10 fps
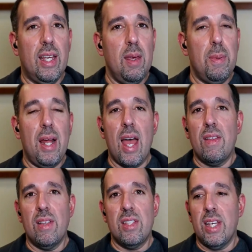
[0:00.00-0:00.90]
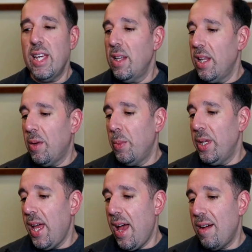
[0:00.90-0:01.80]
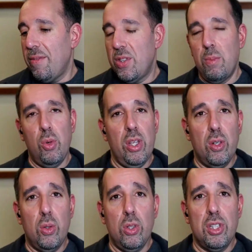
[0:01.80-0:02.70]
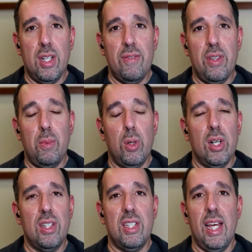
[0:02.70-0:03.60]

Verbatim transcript: Keep an eye on the site. Like we have some really cool stuff in the works,